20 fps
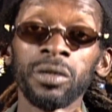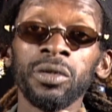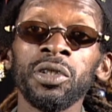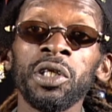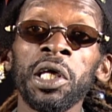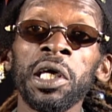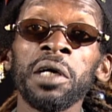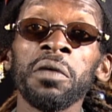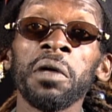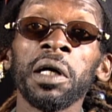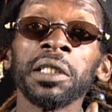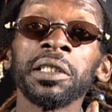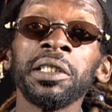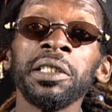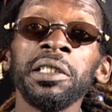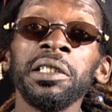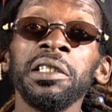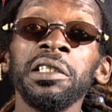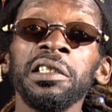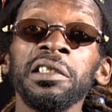They might
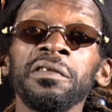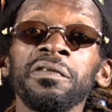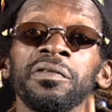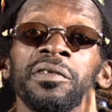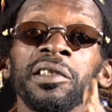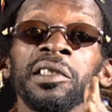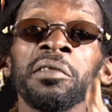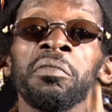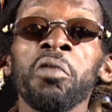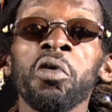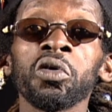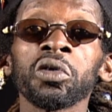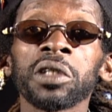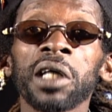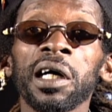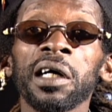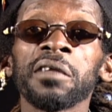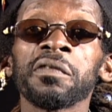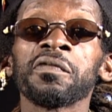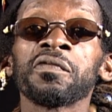thief the
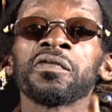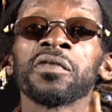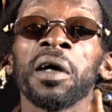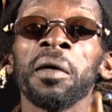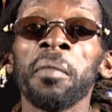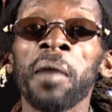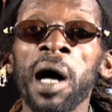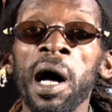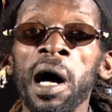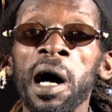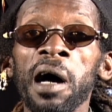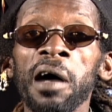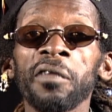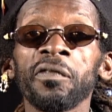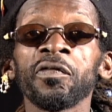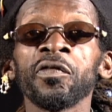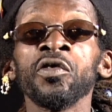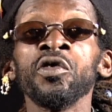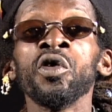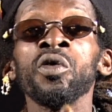butter from half
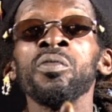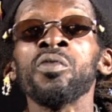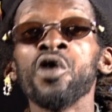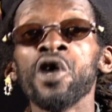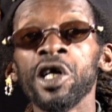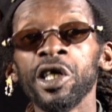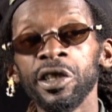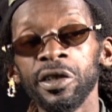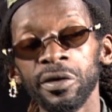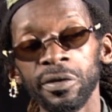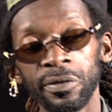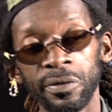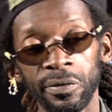your bread.